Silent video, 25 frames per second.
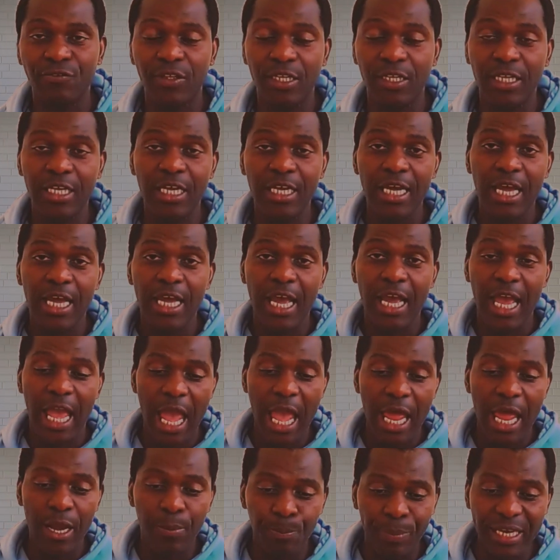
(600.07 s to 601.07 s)
and
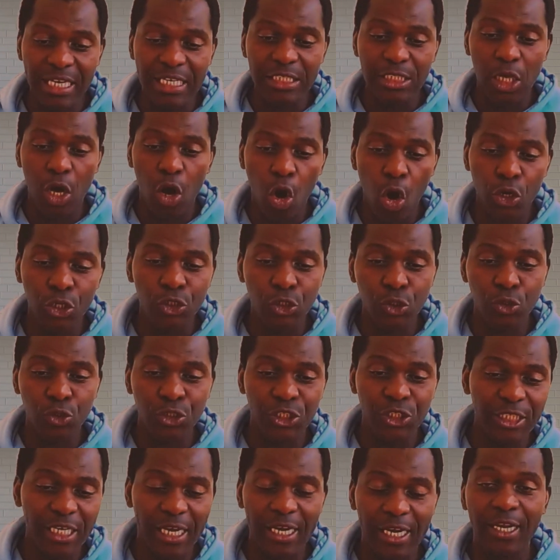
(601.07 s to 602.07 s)
based on
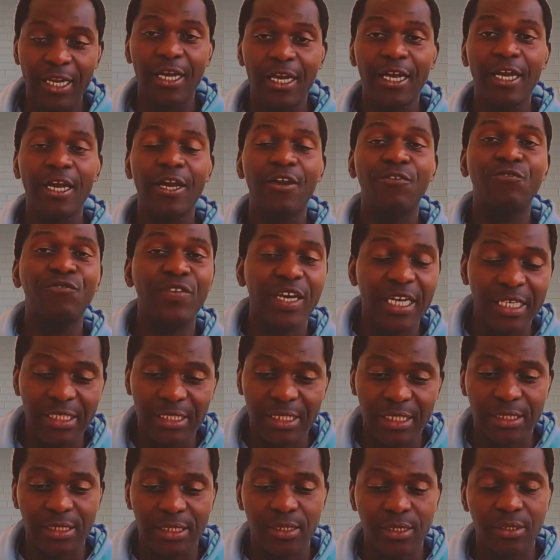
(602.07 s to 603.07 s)
social factors.
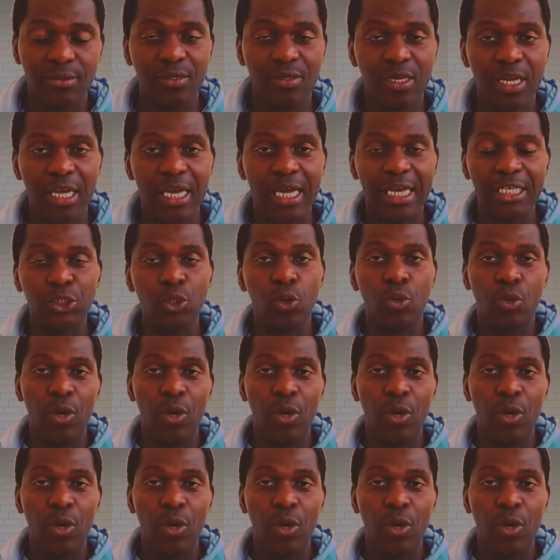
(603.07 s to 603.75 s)
So